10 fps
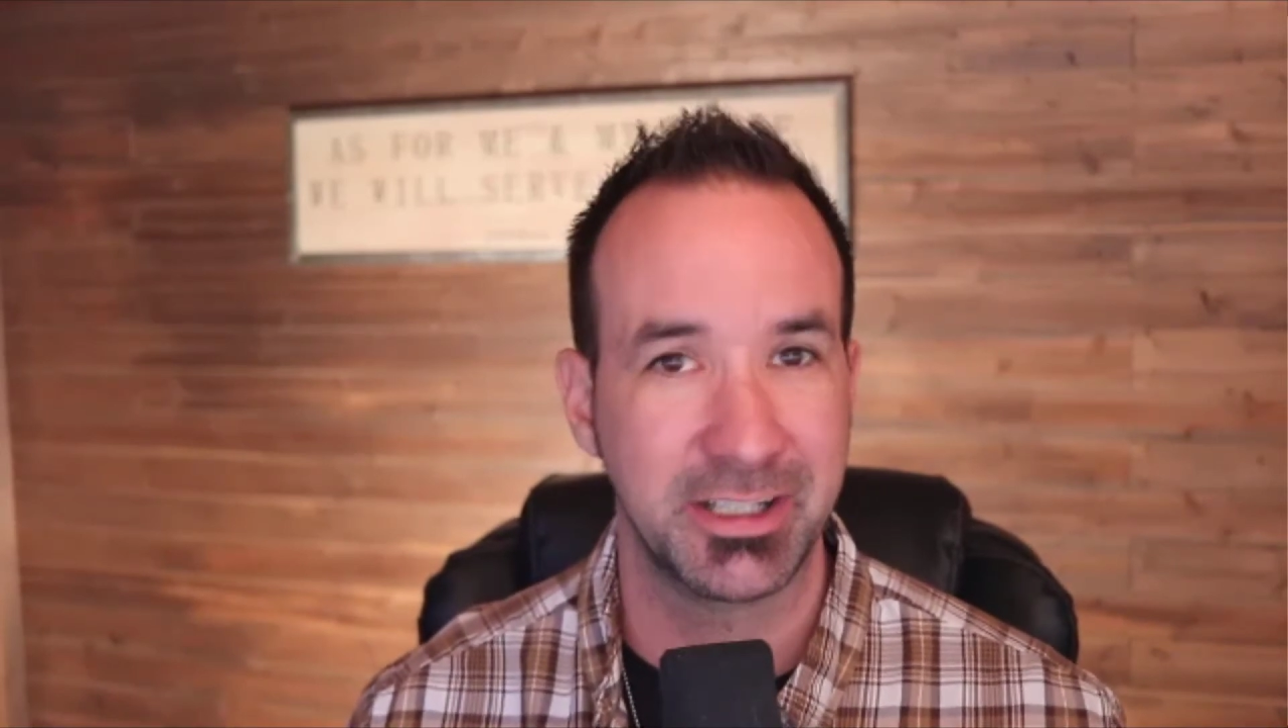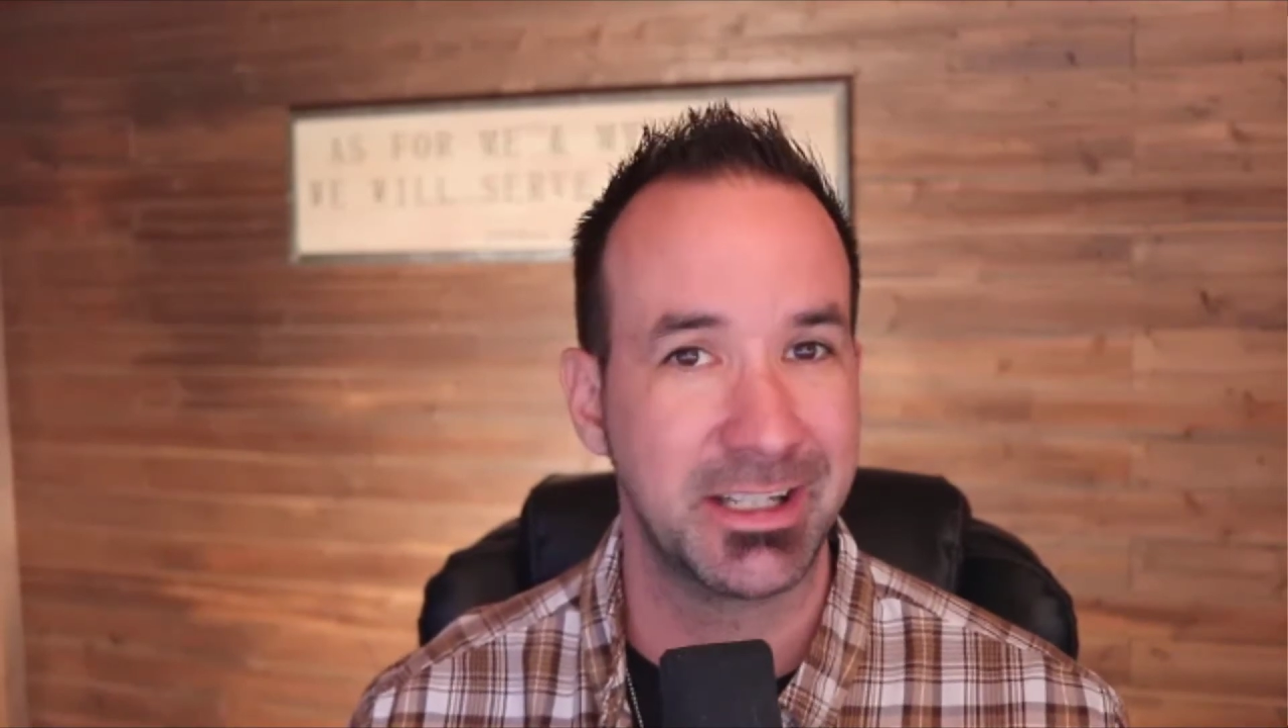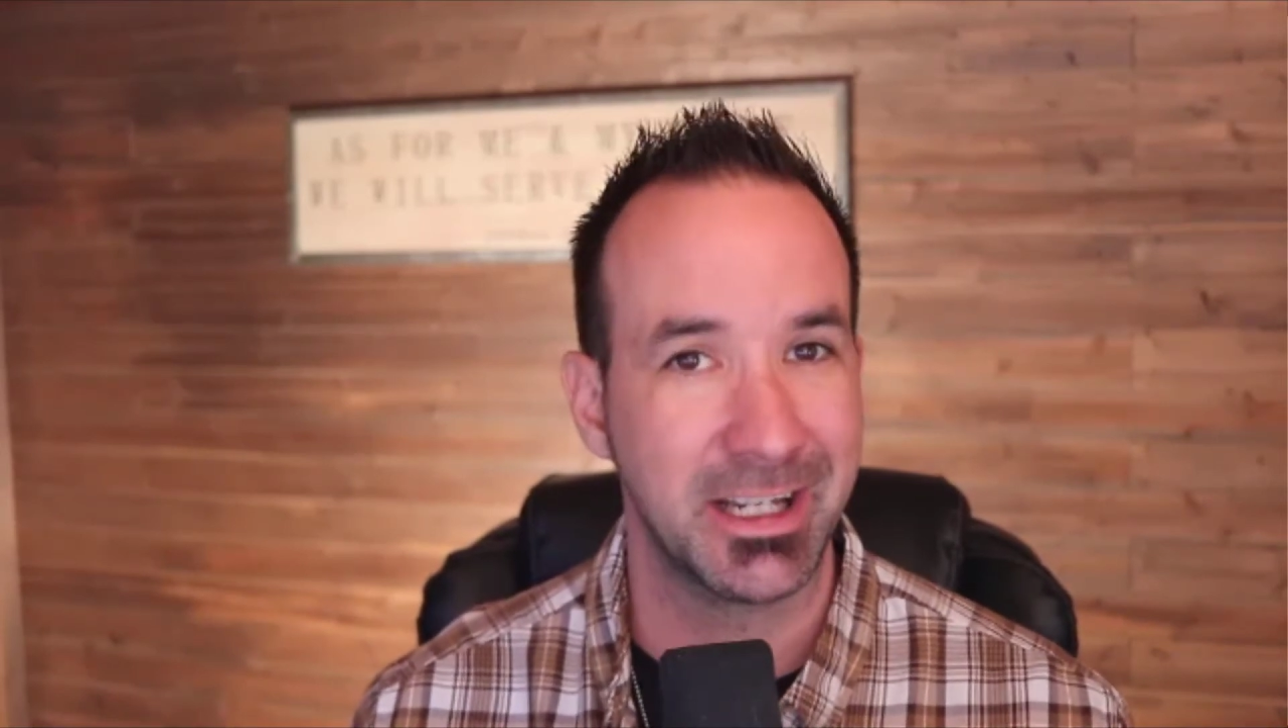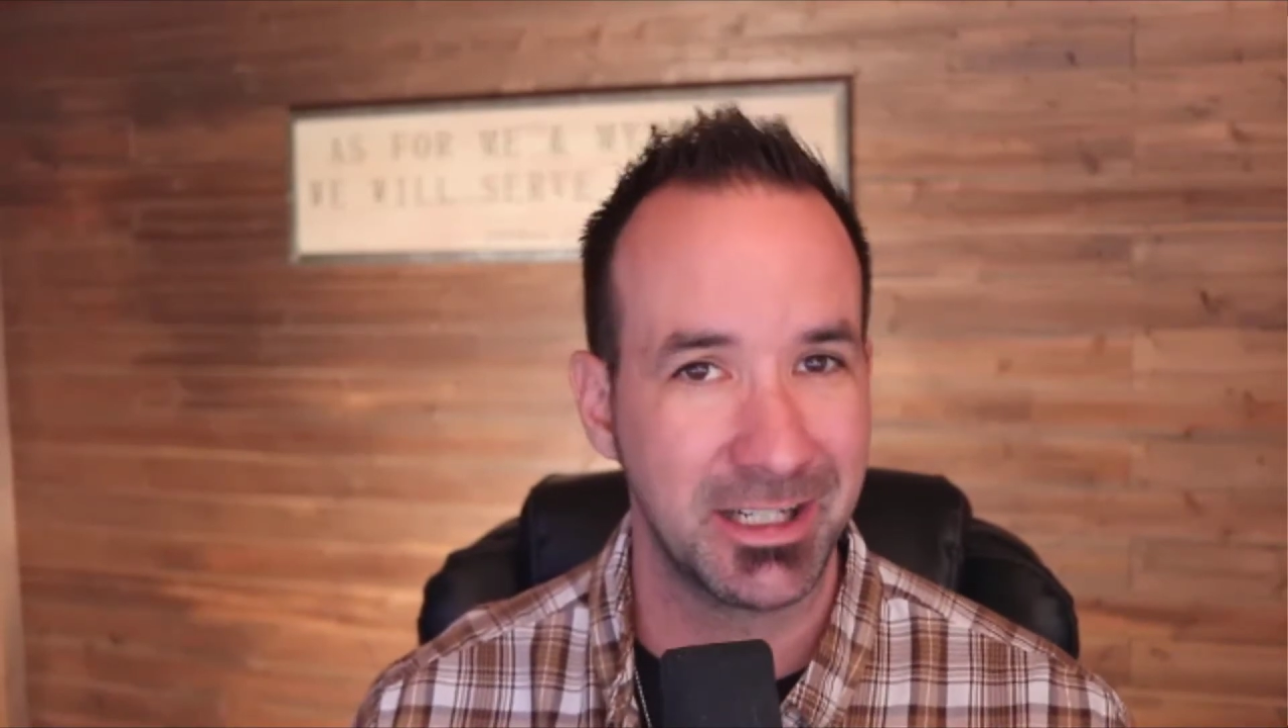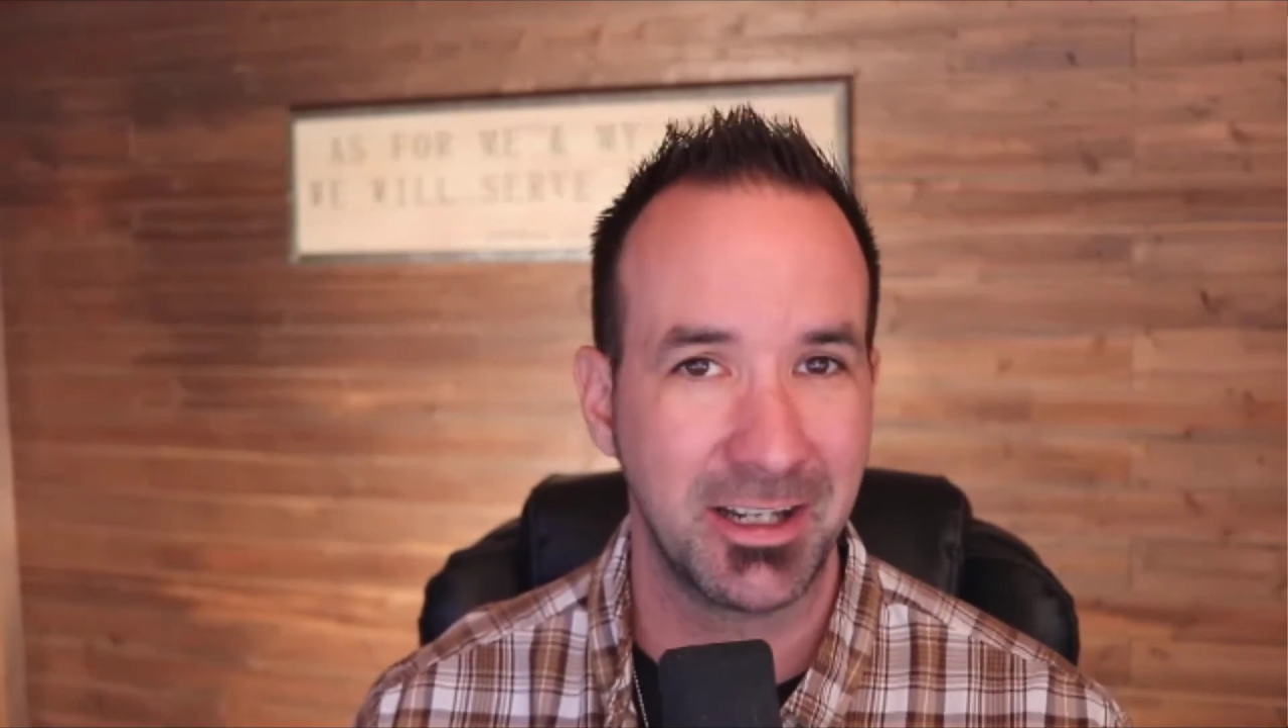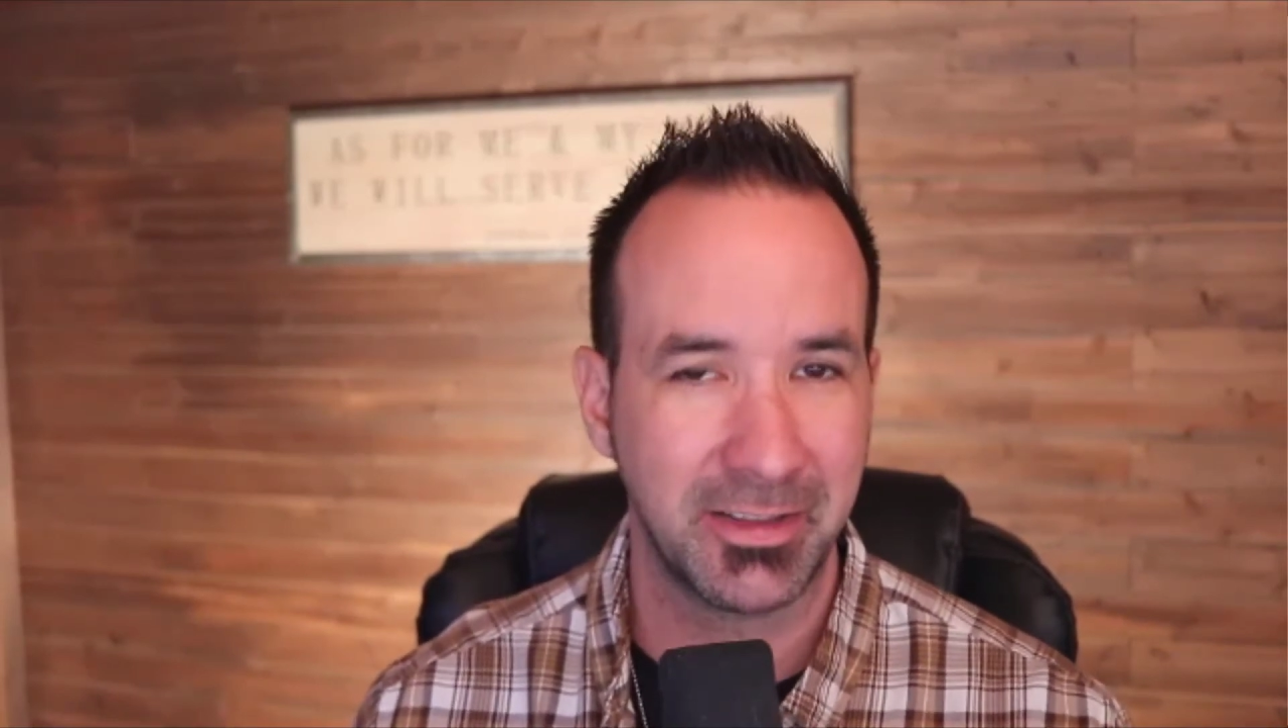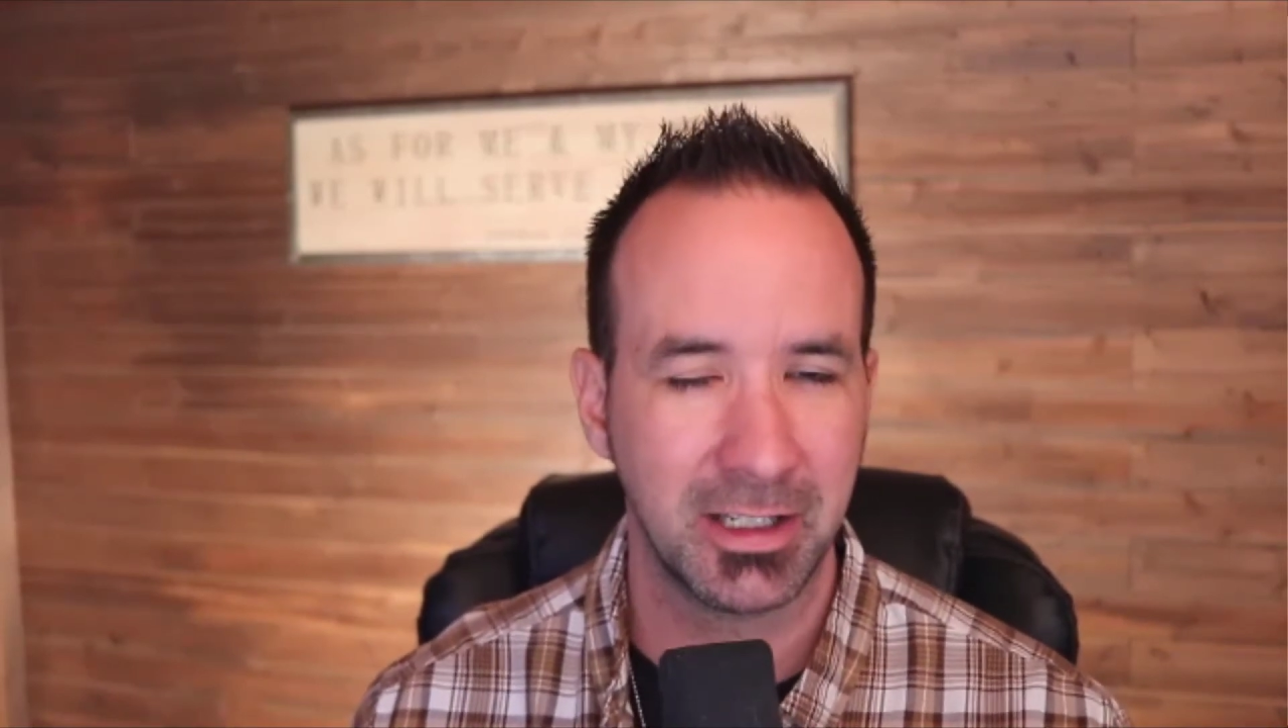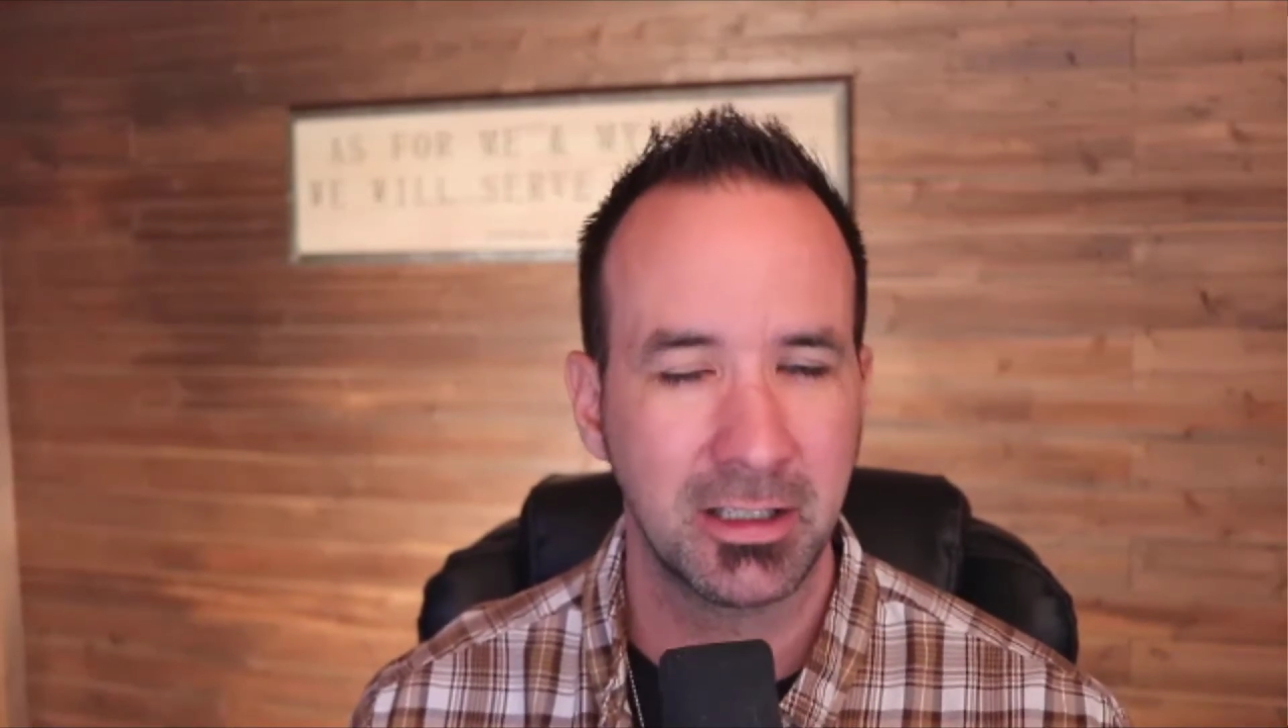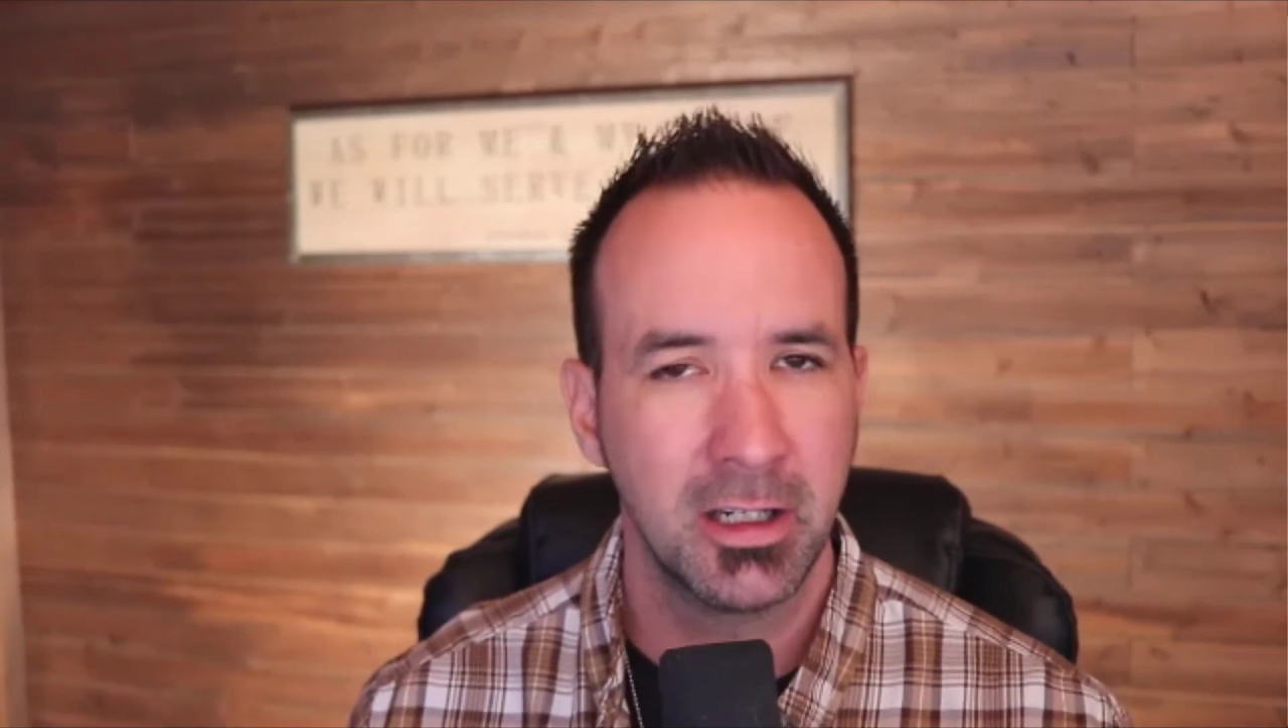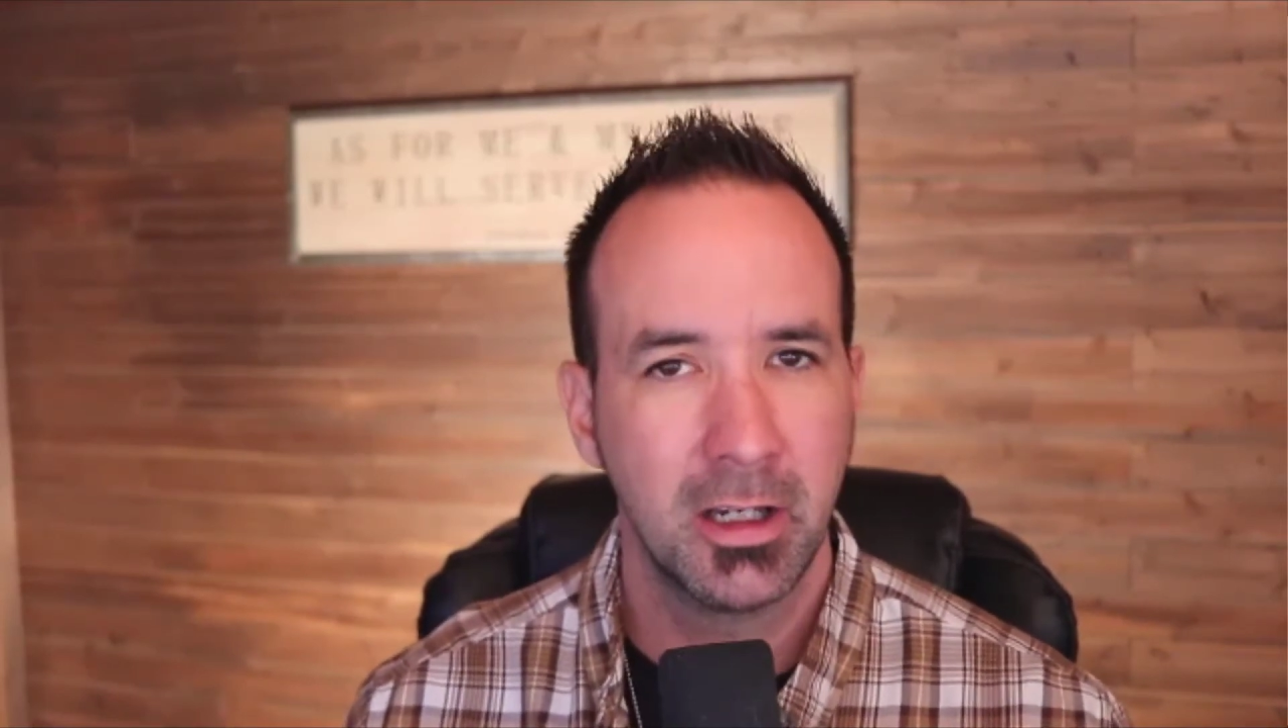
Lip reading: did anything,